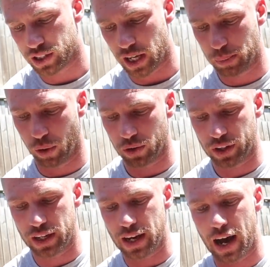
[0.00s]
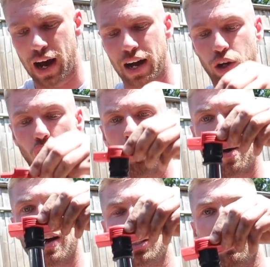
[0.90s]
they put the R8 coil
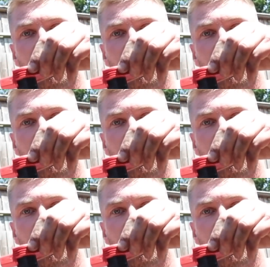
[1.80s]
packs